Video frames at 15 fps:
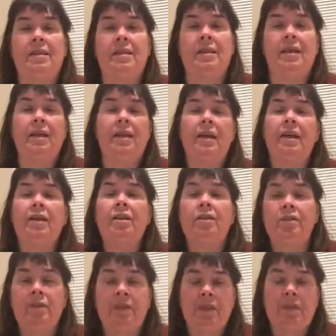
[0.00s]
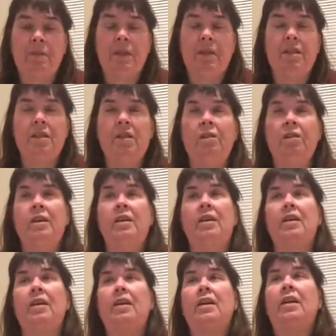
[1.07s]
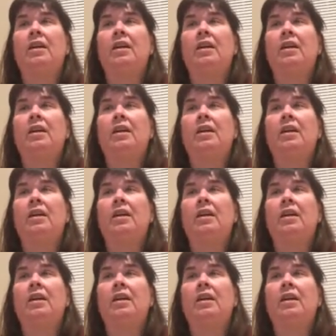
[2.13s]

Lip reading: at University of Minnesota,